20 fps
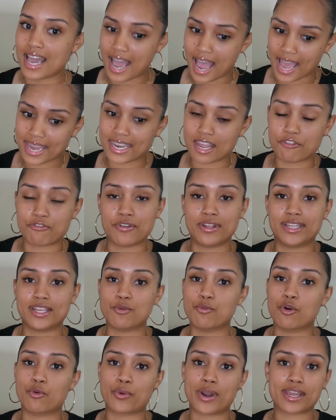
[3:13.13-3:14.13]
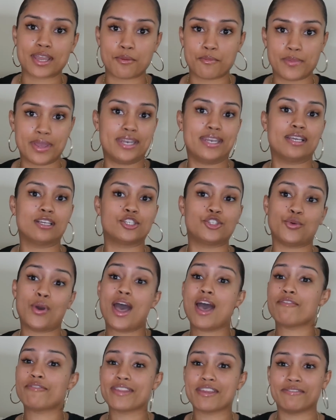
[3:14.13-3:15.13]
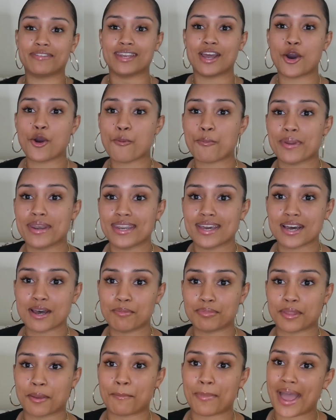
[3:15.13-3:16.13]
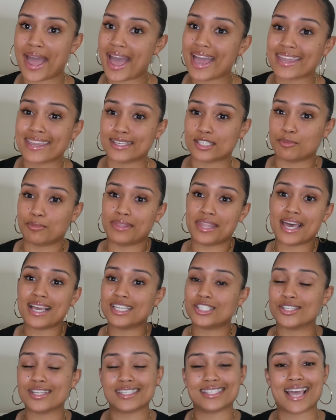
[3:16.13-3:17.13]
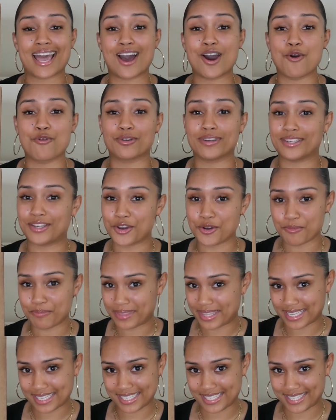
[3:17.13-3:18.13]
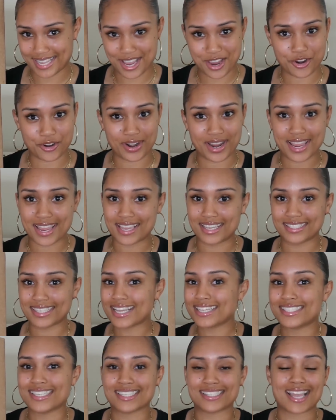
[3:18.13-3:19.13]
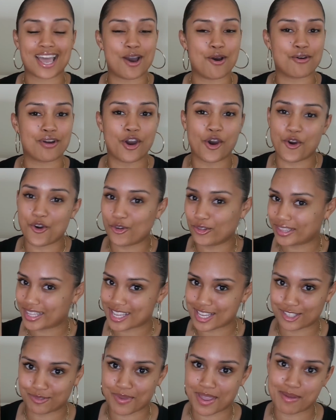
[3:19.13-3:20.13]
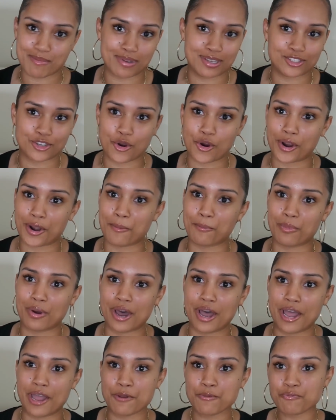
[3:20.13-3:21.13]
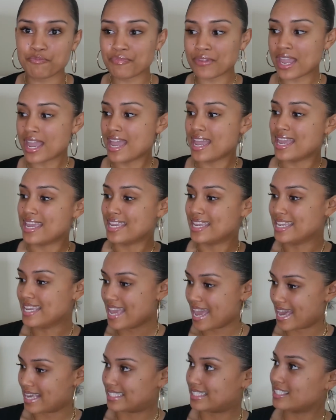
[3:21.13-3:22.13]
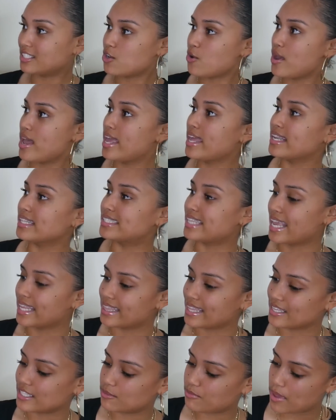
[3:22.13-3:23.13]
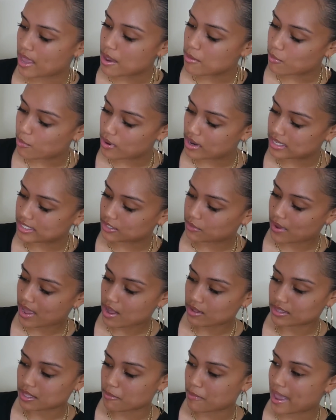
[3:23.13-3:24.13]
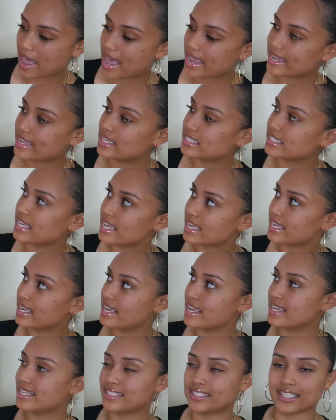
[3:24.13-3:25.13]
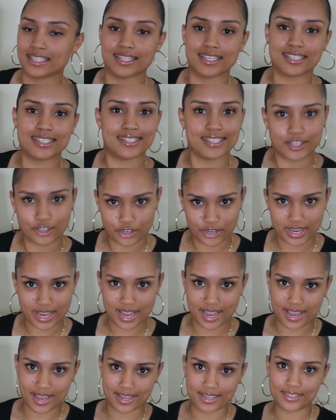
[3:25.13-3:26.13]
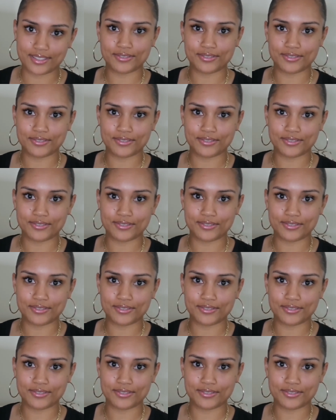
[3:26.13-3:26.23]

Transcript: I definitely will recommend this shoe. I haven't even opened up the package, but that's just how dope this sneaker is. That's just how cold these babies are. But yes, let's go ahead and take these bad boys out the package and get into the sneaker, y'all.